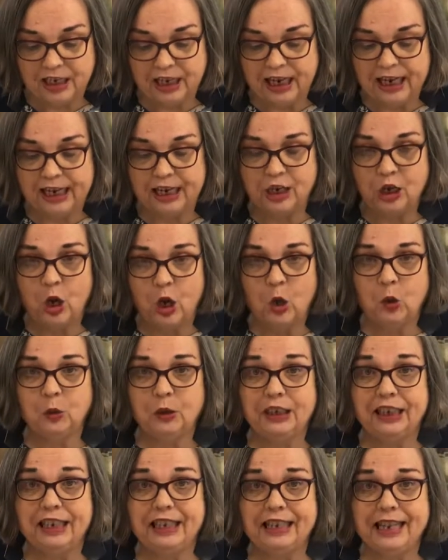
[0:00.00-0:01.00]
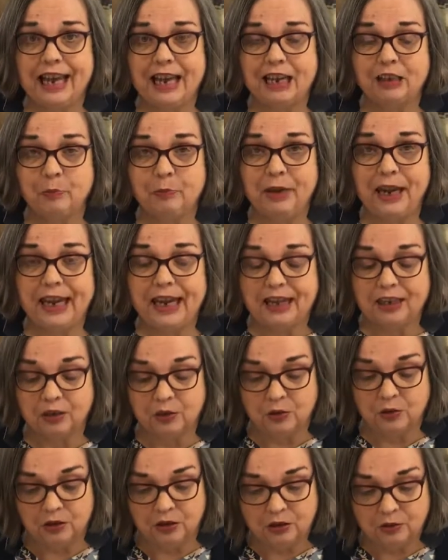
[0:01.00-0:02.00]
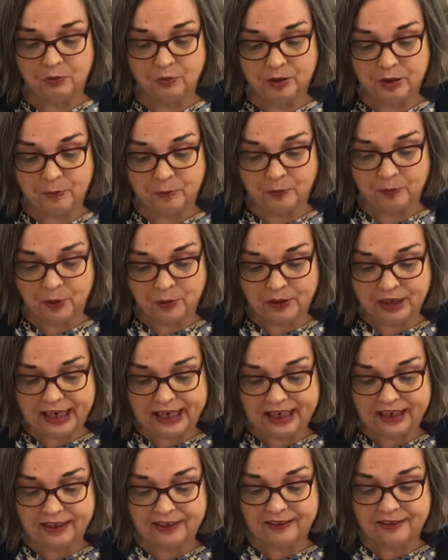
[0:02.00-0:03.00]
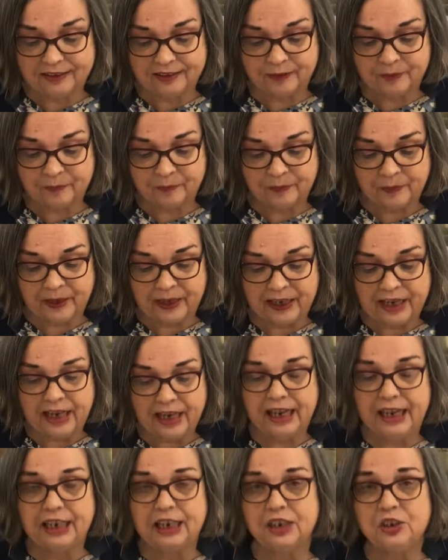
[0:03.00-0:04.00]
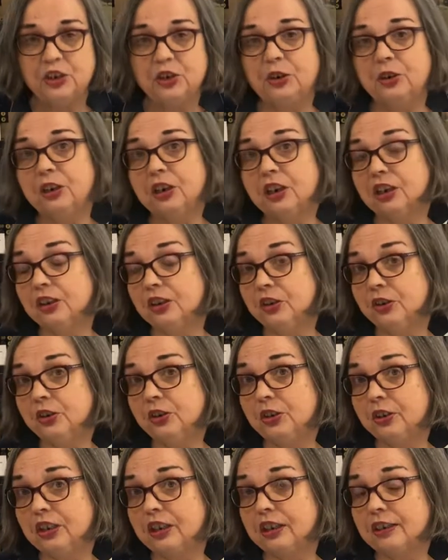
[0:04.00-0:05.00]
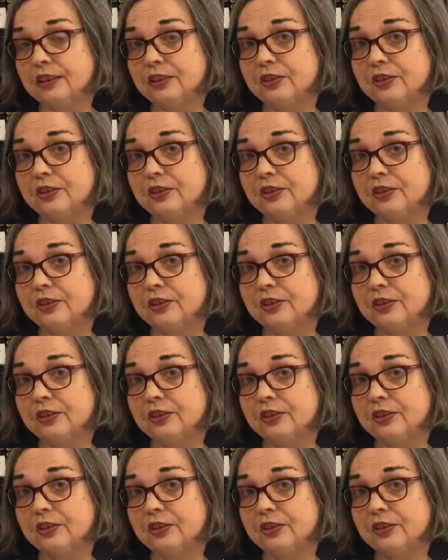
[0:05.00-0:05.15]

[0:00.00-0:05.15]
and holding that paddle with both hands. And it took a